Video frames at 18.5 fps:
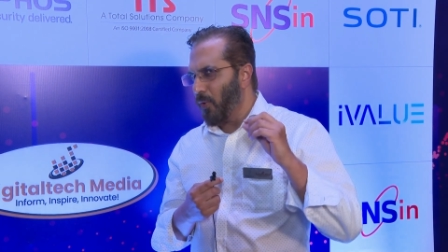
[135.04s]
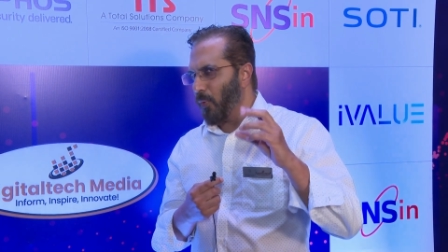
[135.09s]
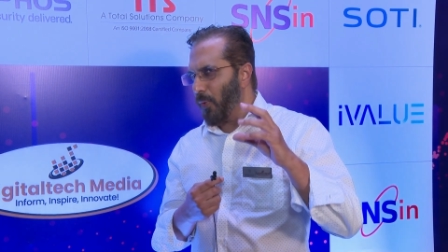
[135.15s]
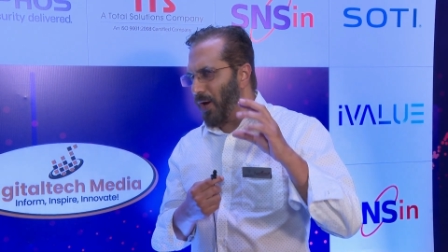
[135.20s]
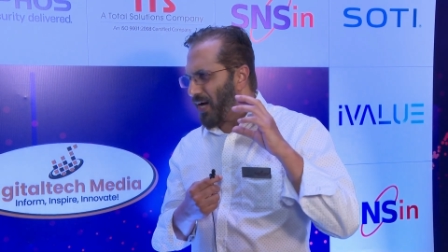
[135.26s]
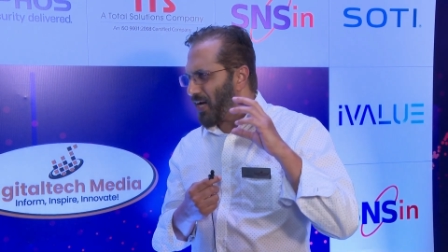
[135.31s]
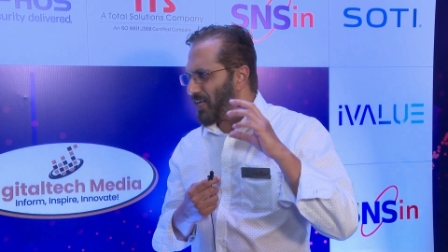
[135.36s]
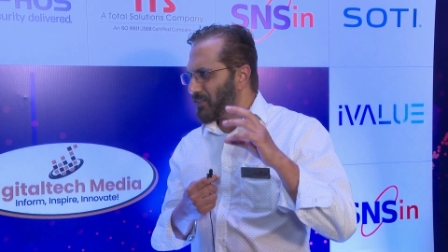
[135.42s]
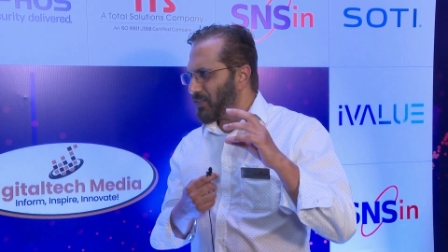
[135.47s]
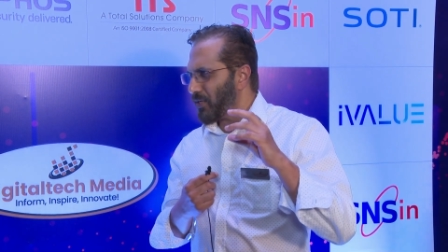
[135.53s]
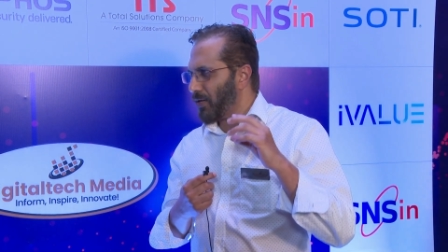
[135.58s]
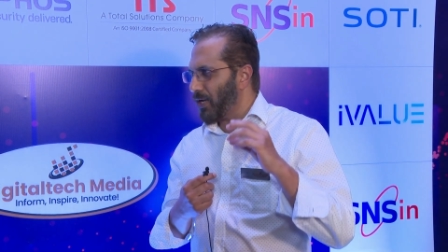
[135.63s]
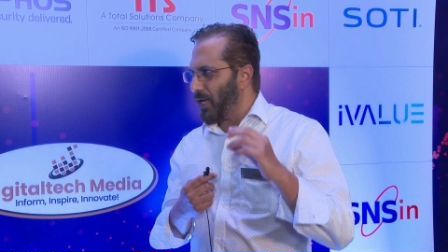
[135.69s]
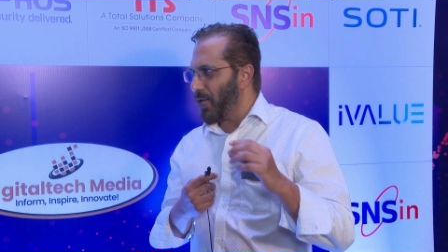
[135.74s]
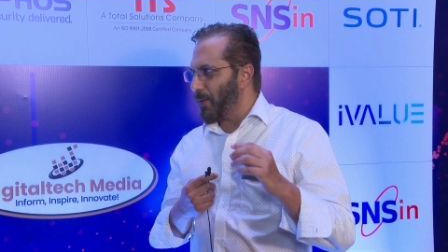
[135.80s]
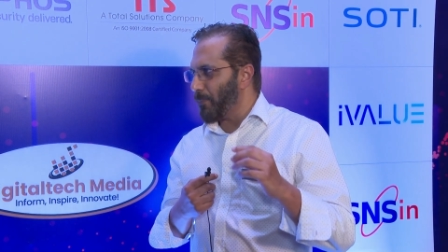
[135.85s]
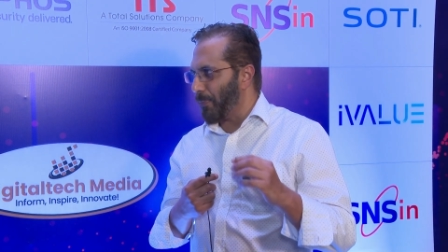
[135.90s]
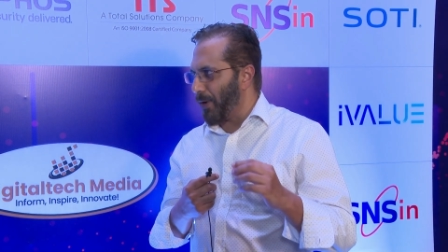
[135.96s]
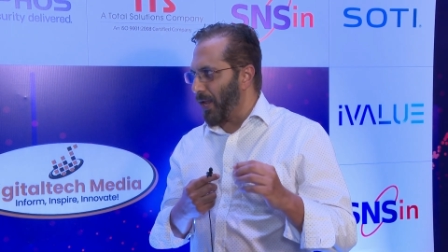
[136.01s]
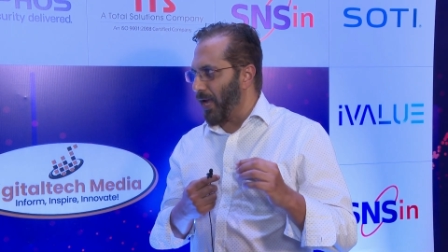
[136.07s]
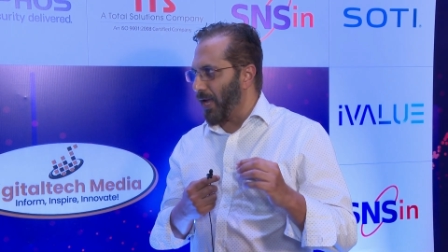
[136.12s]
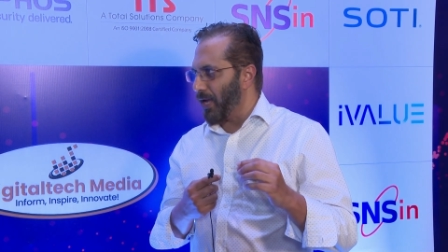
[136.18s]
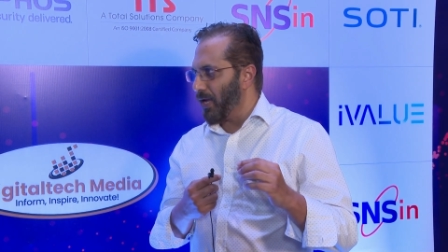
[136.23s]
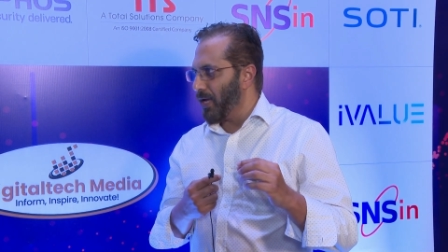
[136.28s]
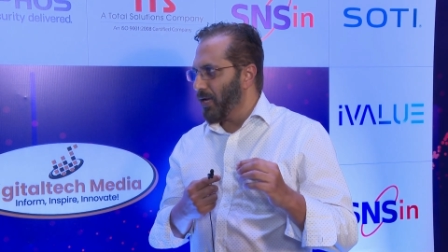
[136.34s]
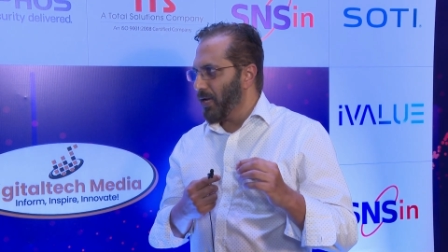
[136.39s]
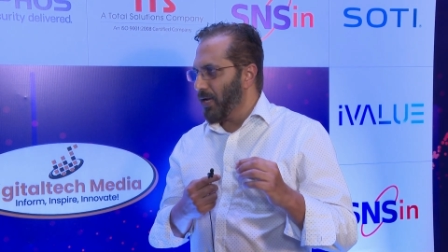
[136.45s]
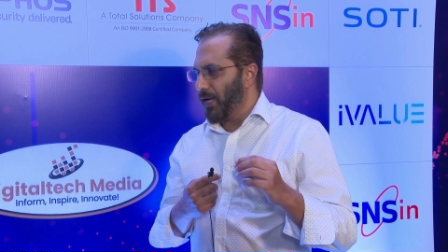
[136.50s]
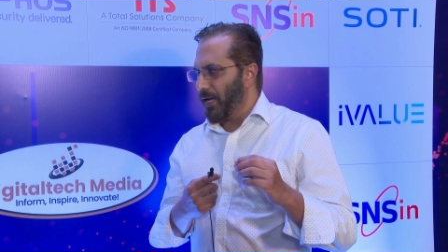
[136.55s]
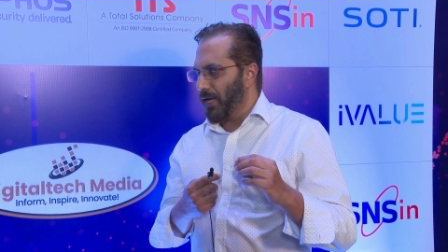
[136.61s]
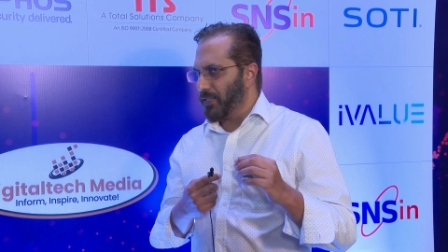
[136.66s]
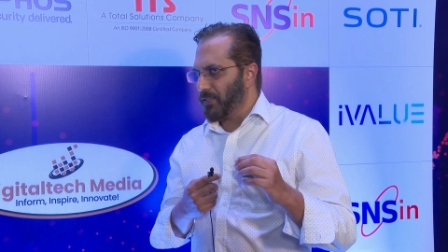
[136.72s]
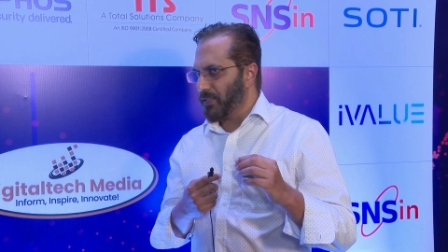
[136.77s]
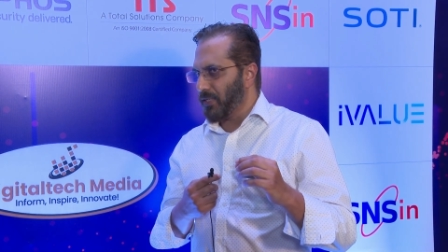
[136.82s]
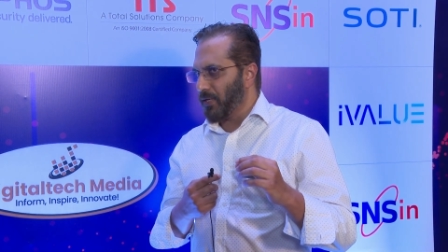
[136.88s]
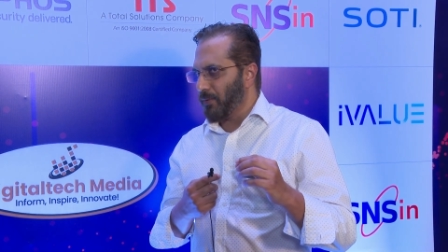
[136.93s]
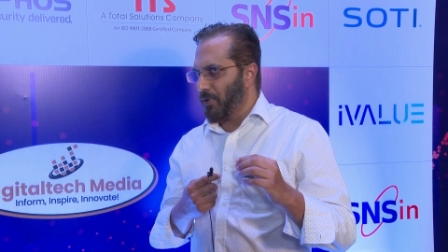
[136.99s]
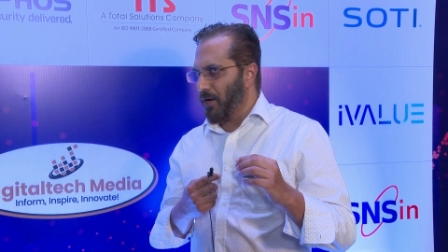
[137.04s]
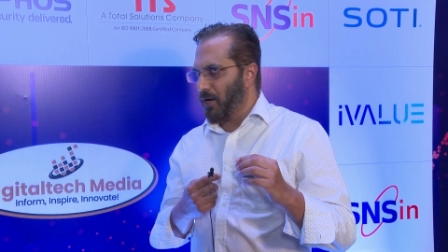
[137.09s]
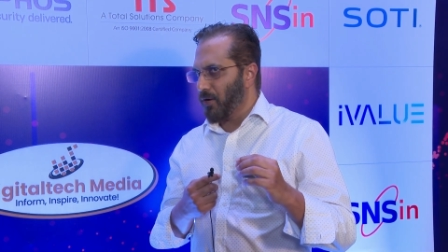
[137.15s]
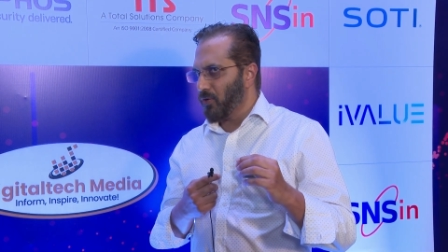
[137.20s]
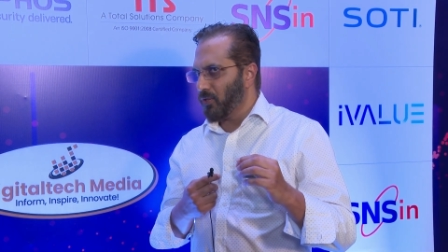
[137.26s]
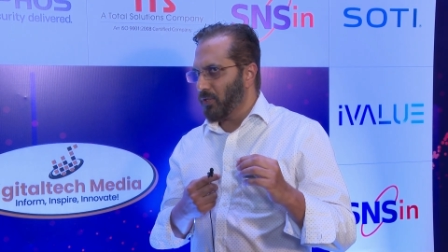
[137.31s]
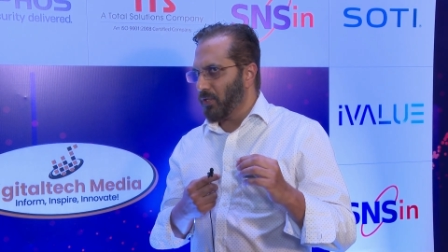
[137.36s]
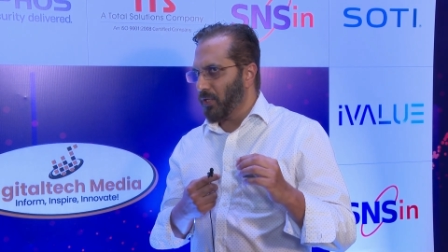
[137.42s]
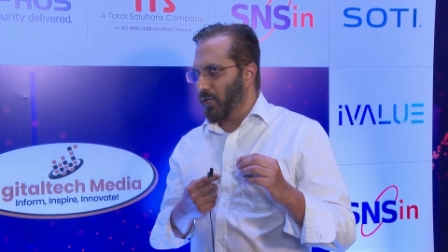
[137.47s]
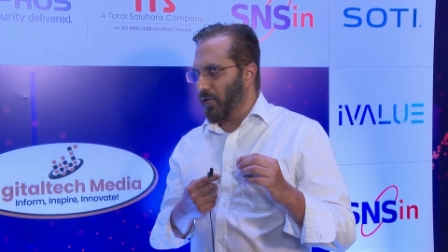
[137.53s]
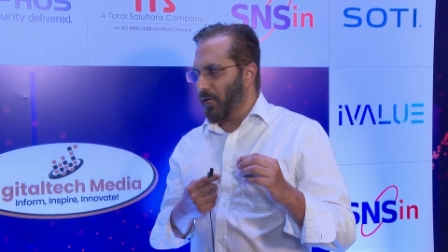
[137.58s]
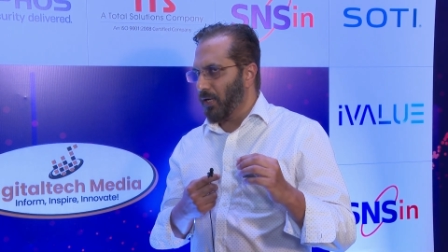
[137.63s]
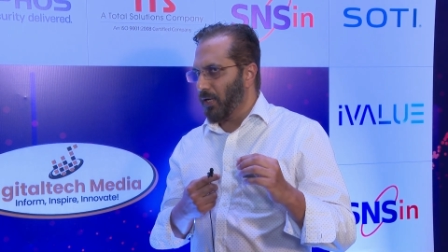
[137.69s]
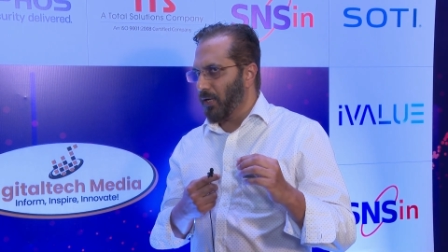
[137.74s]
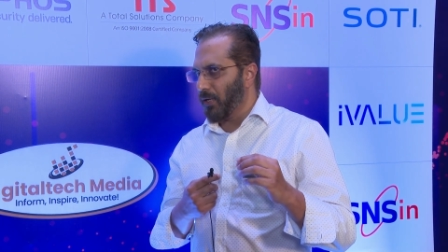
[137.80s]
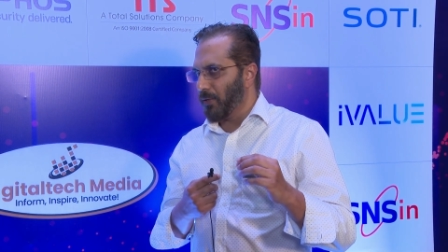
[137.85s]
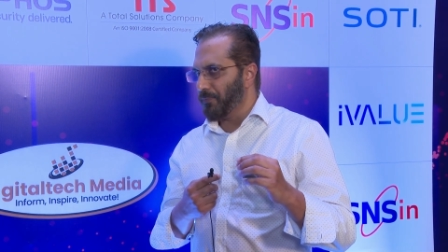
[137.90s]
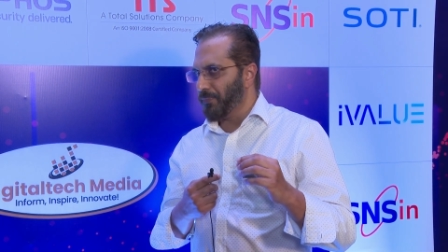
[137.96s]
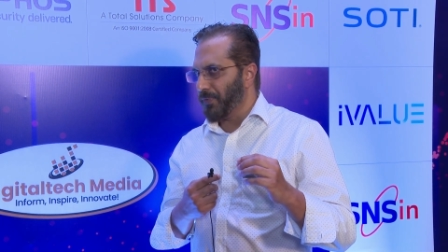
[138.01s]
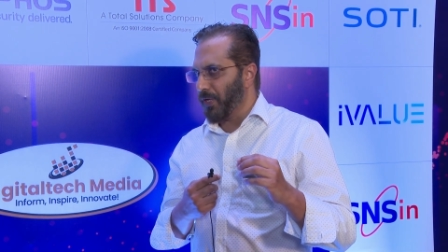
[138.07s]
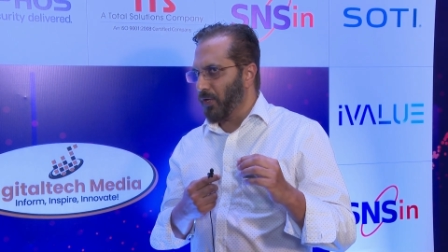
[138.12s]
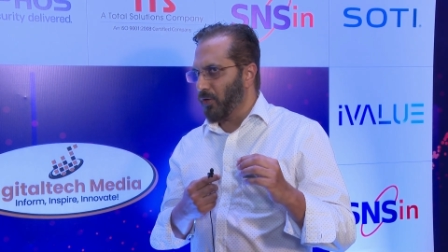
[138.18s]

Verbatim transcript: Where does it really play? Is it about um,